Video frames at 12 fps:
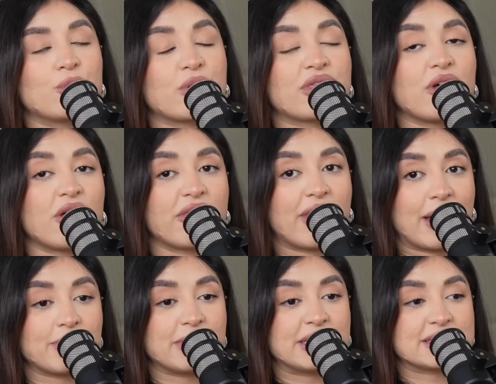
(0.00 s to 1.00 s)
with all
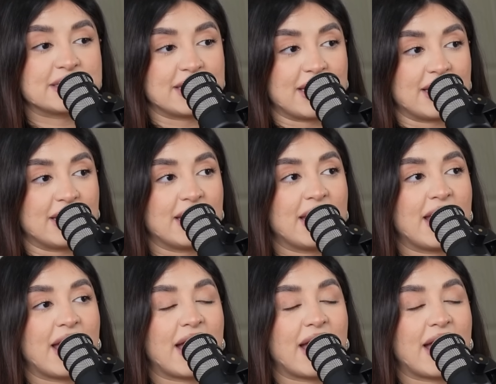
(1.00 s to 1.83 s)
that being said,